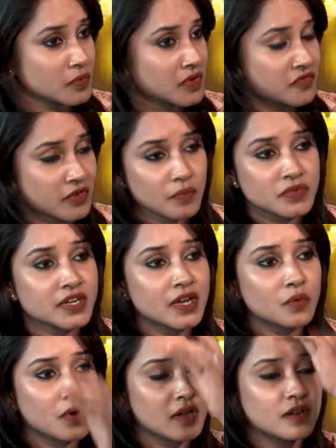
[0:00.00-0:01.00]
from day
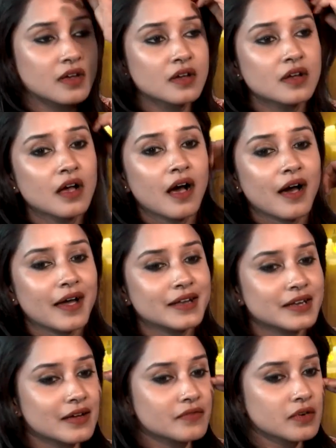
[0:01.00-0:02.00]
one I
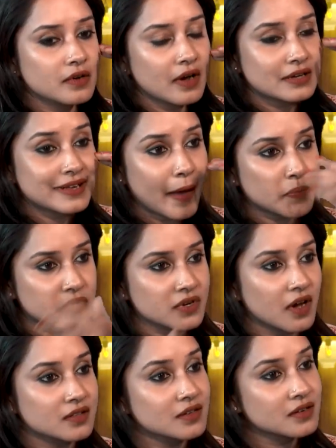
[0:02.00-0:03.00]
never adapted
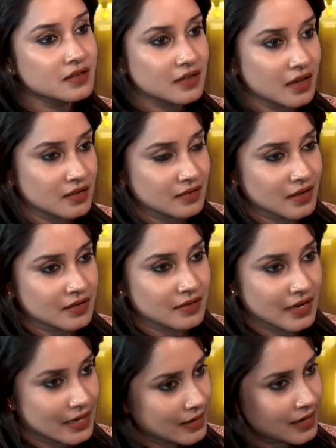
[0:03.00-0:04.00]
other designs that's
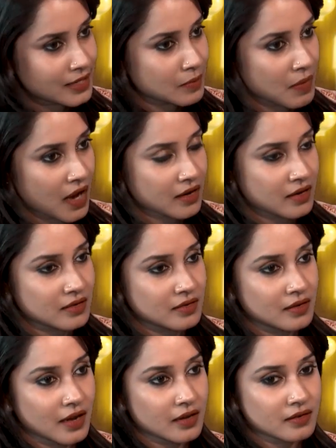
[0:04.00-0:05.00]
in in the market.
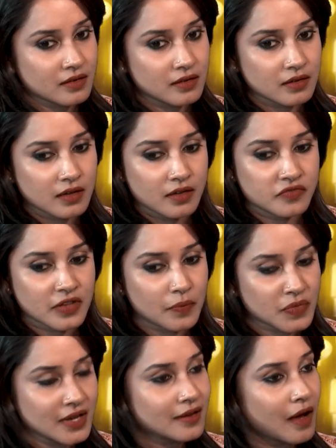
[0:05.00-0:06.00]
Like if
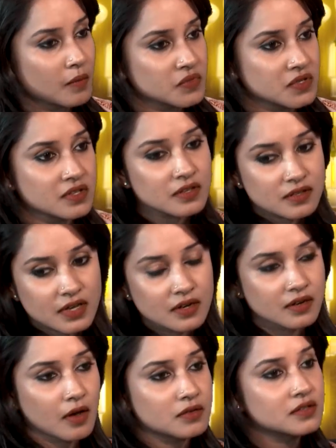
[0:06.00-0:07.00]
something comes, this is
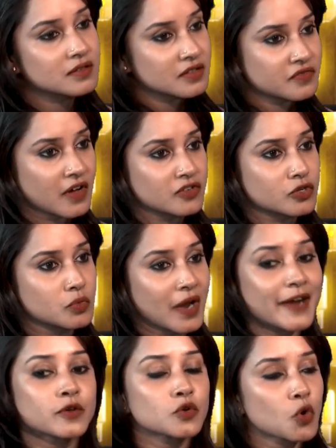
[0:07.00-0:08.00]
in now, this is fashionable.
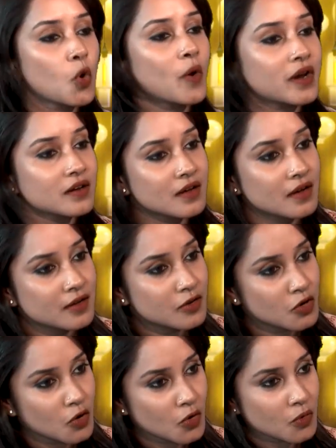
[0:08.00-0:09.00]
I don't go and
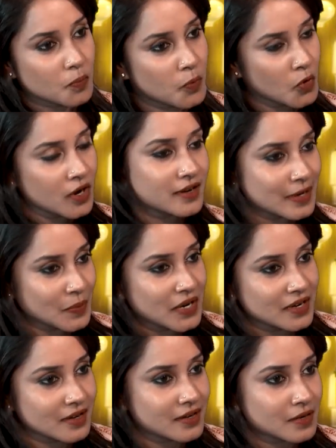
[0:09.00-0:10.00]
you know pull it
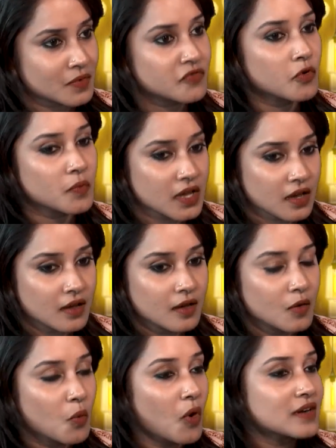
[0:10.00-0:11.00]
immediately. But for me,
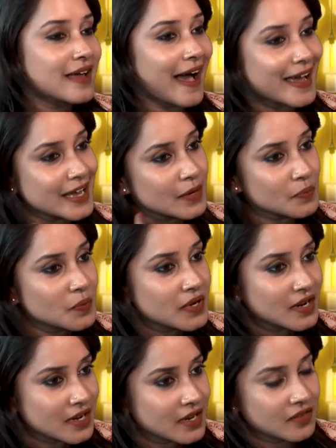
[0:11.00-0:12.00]
what I
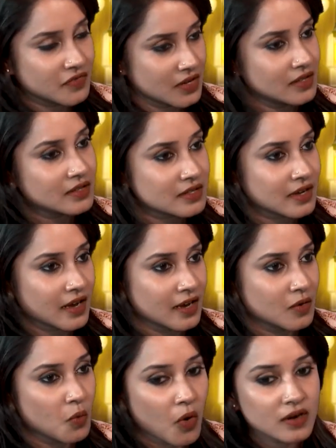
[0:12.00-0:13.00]
believe in
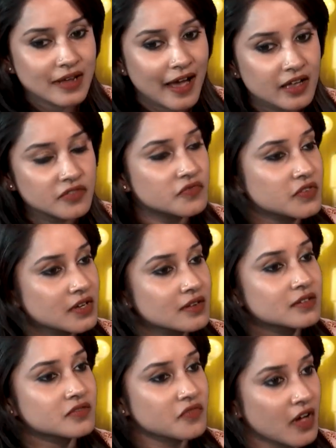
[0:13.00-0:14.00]
style, what I feel
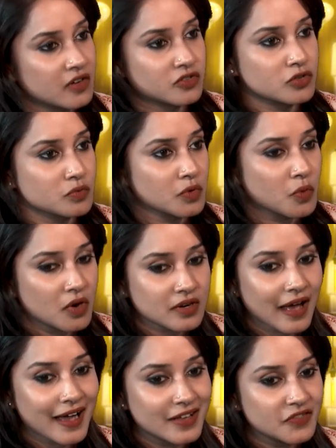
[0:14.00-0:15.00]
is fashionable, what
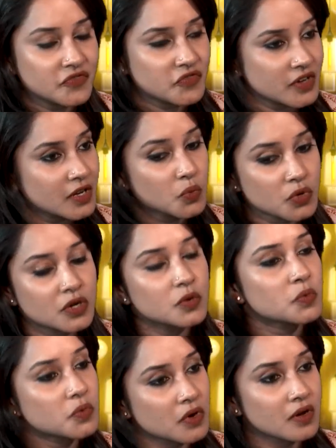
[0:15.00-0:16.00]
I feel will
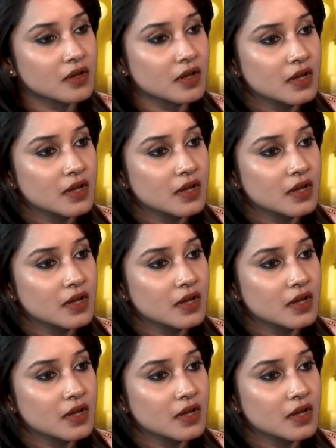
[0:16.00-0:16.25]
work,